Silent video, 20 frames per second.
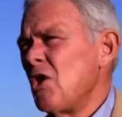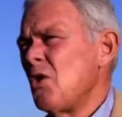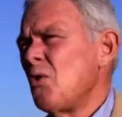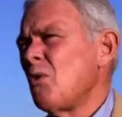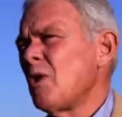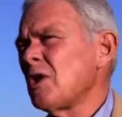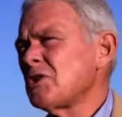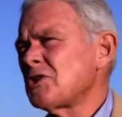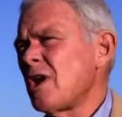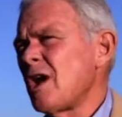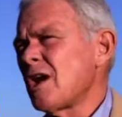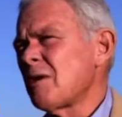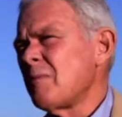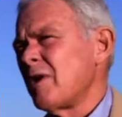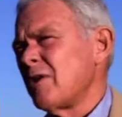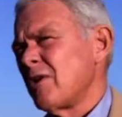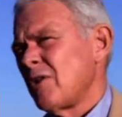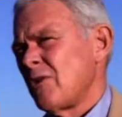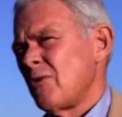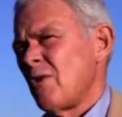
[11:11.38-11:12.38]
Well, let's talk
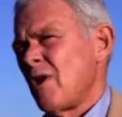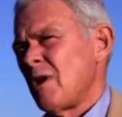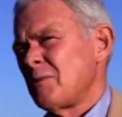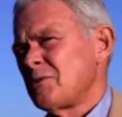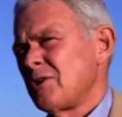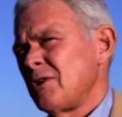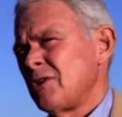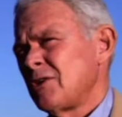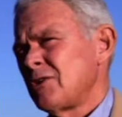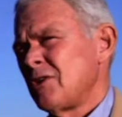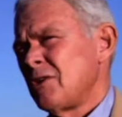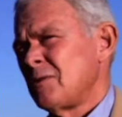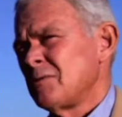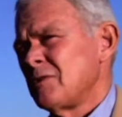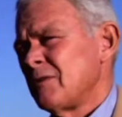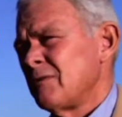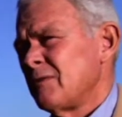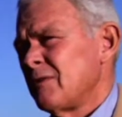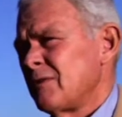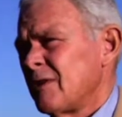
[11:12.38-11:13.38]
about another option in terms
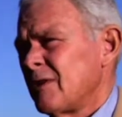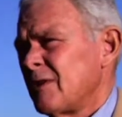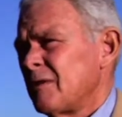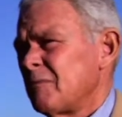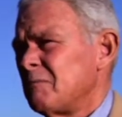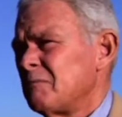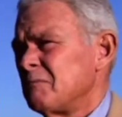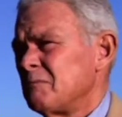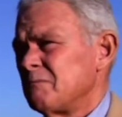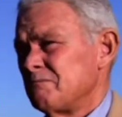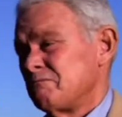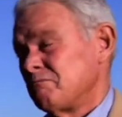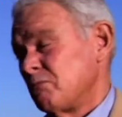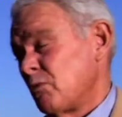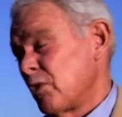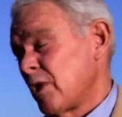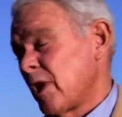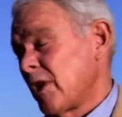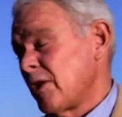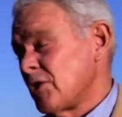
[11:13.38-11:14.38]
of
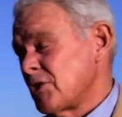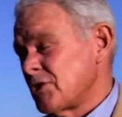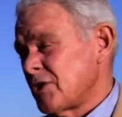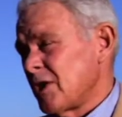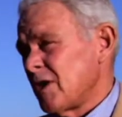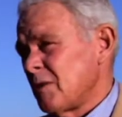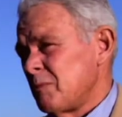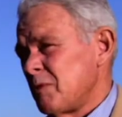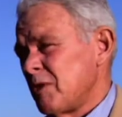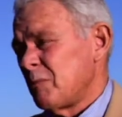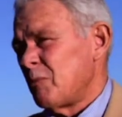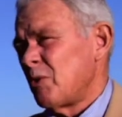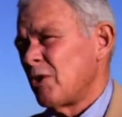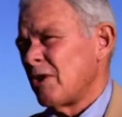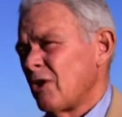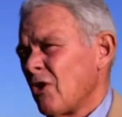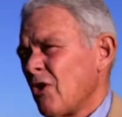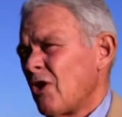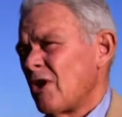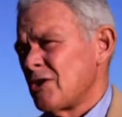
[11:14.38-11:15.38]
what I understand to be a
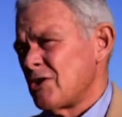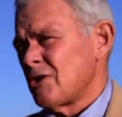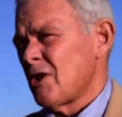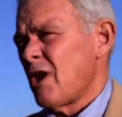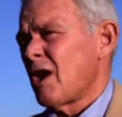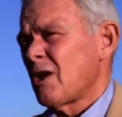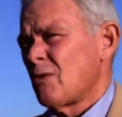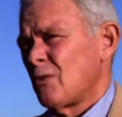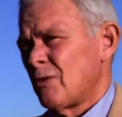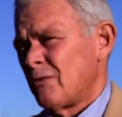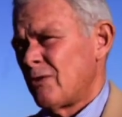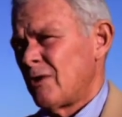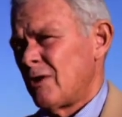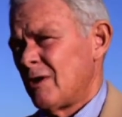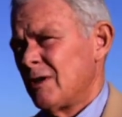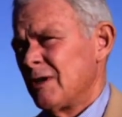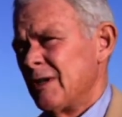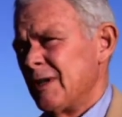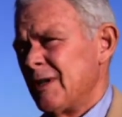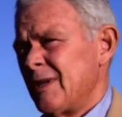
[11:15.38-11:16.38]
pretty large aquifer
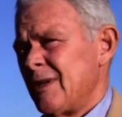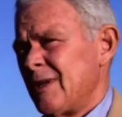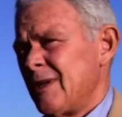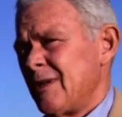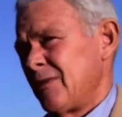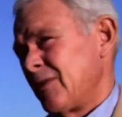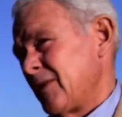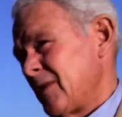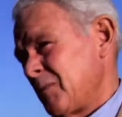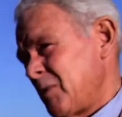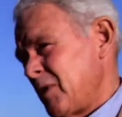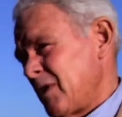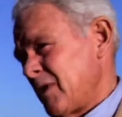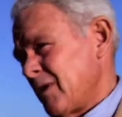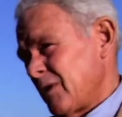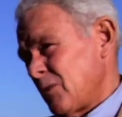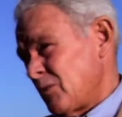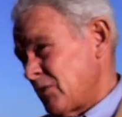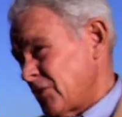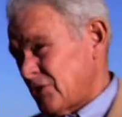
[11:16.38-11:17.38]
that
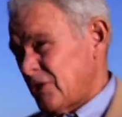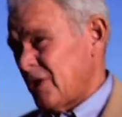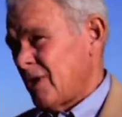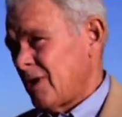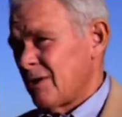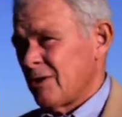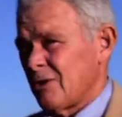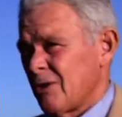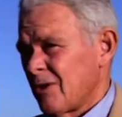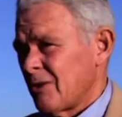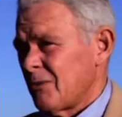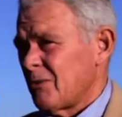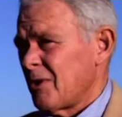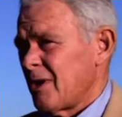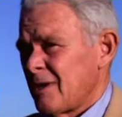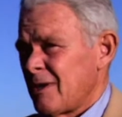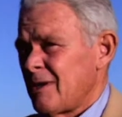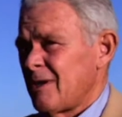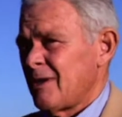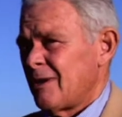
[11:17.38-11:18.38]
apparently we're standing on
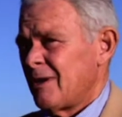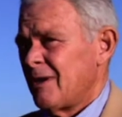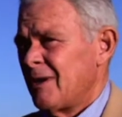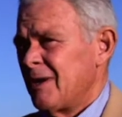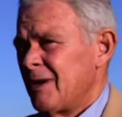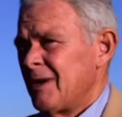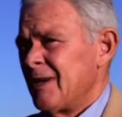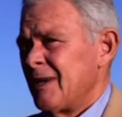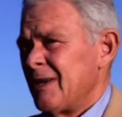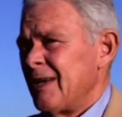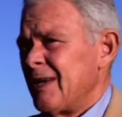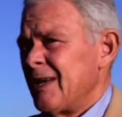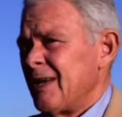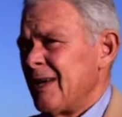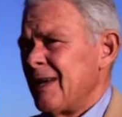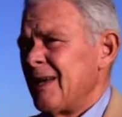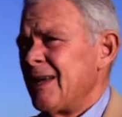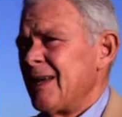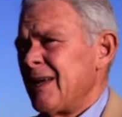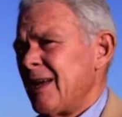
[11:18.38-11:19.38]
right here.
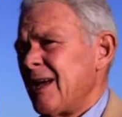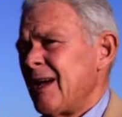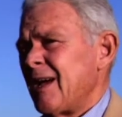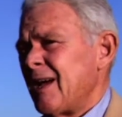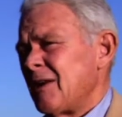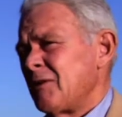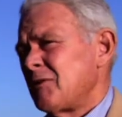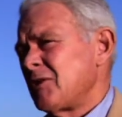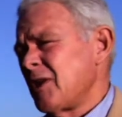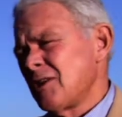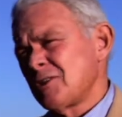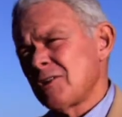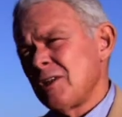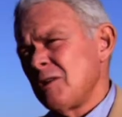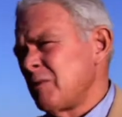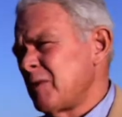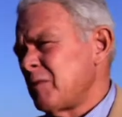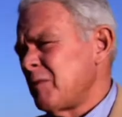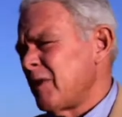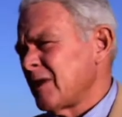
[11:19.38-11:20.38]
Tell us a
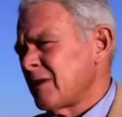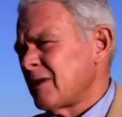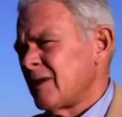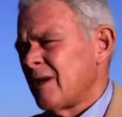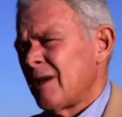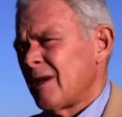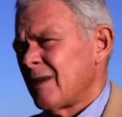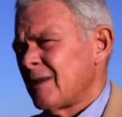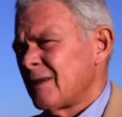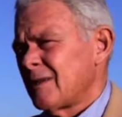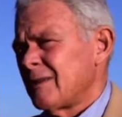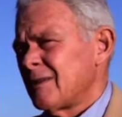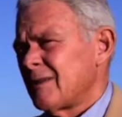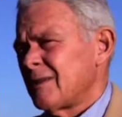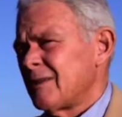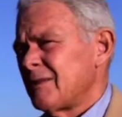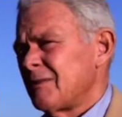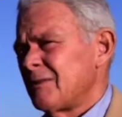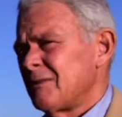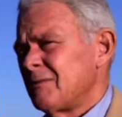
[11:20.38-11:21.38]
little bit about that.
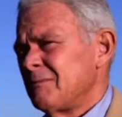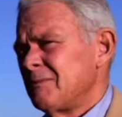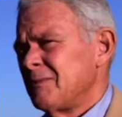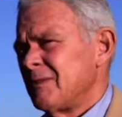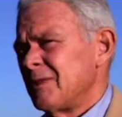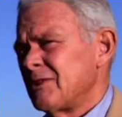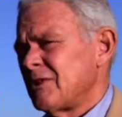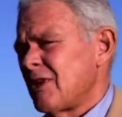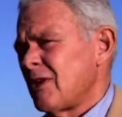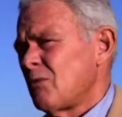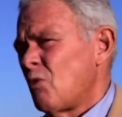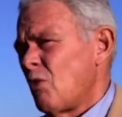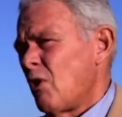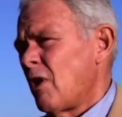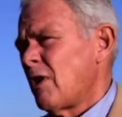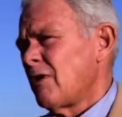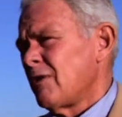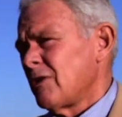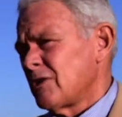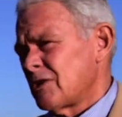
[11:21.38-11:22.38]
Is that
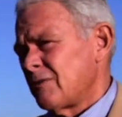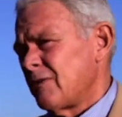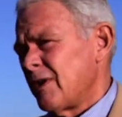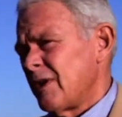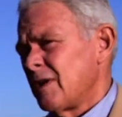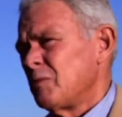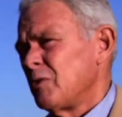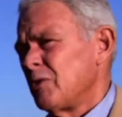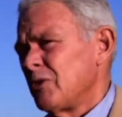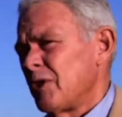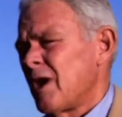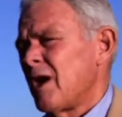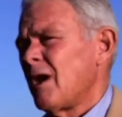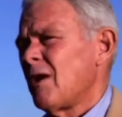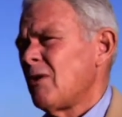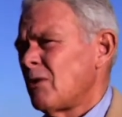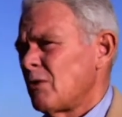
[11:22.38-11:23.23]
water that's available now?